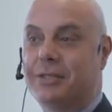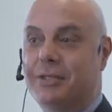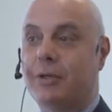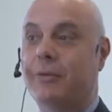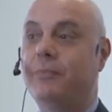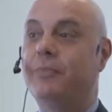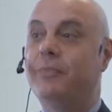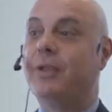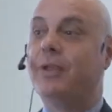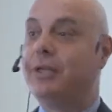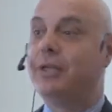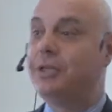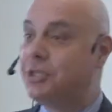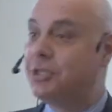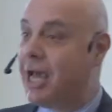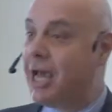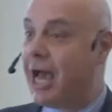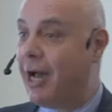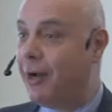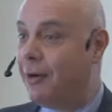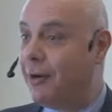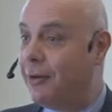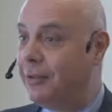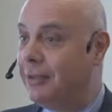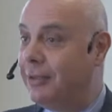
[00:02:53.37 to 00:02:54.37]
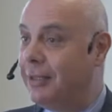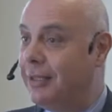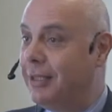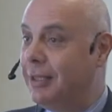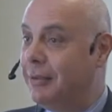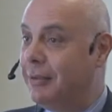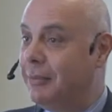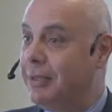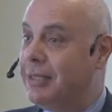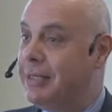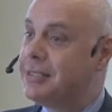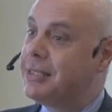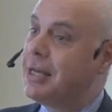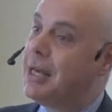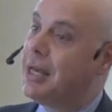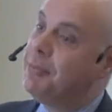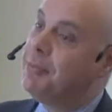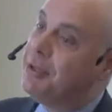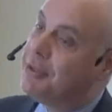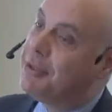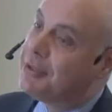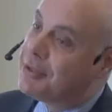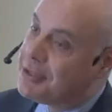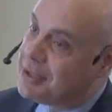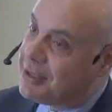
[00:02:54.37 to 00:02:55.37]
So, ciao means I'm
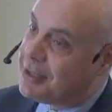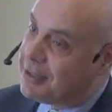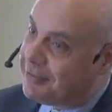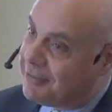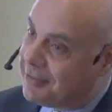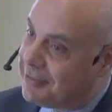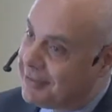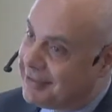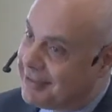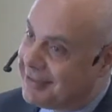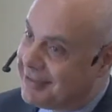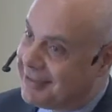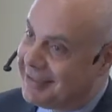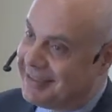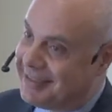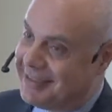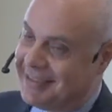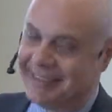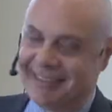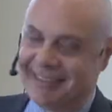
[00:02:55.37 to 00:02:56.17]
your servant.